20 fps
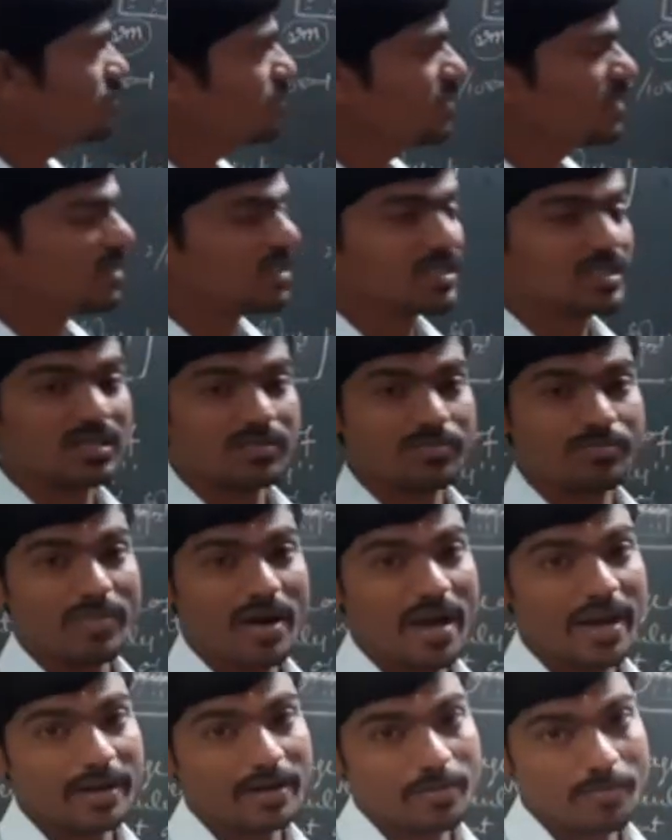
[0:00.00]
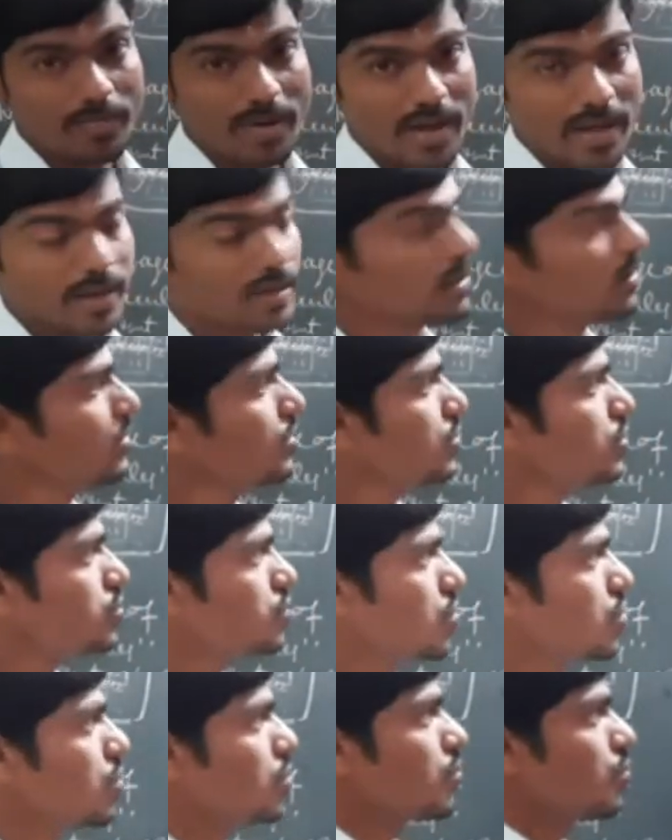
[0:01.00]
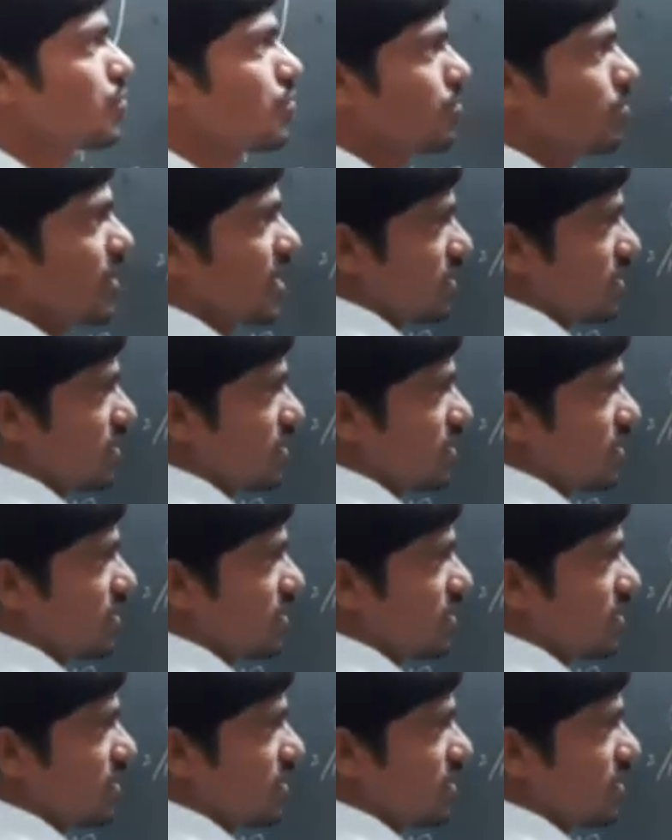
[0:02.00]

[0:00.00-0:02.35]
be determined by, so by